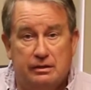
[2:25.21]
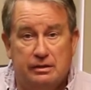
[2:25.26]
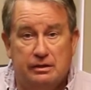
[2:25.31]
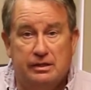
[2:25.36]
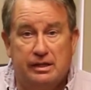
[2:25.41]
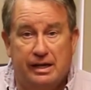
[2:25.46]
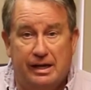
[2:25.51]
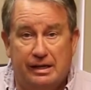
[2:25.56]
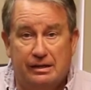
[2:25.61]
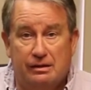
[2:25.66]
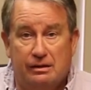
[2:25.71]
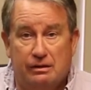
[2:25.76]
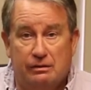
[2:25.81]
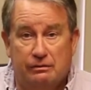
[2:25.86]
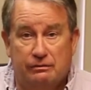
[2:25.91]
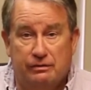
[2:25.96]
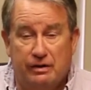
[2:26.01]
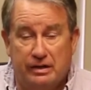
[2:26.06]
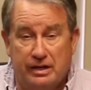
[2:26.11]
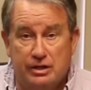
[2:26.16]
that they handle
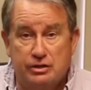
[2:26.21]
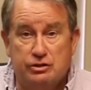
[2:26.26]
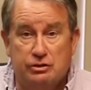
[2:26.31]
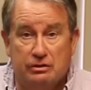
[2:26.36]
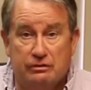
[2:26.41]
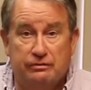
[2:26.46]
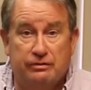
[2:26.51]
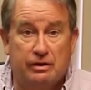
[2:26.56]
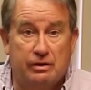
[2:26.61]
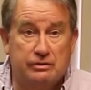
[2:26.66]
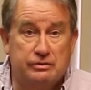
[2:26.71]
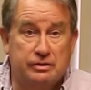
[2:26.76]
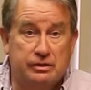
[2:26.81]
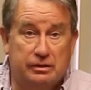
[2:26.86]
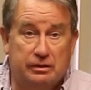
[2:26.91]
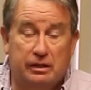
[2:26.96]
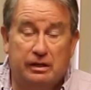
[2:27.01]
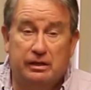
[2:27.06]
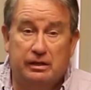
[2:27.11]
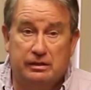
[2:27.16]
their financial affairs
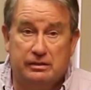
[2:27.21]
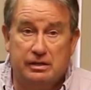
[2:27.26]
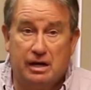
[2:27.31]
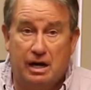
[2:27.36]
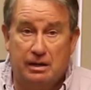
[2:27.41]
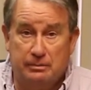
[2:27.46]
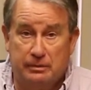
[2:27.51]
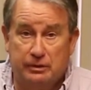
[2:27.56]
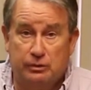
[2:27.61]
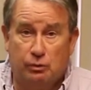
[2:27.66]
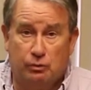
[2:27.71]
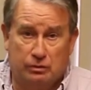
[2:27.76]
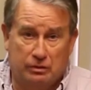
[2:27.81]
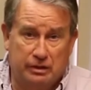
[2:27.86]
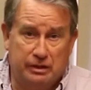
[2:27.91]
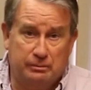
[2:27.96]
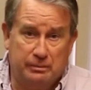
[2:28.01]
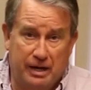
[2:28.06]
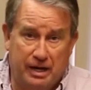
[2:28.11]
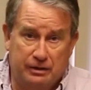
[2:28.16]
in a timely and
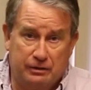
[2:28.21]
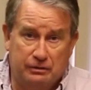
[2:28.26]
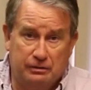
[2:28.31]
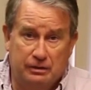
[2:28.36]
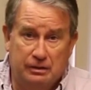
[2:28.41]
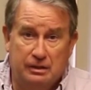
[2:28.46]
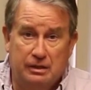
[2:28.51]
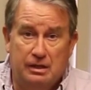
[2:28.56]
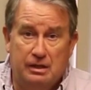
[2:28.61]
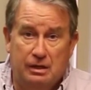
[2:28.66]
orderly manner.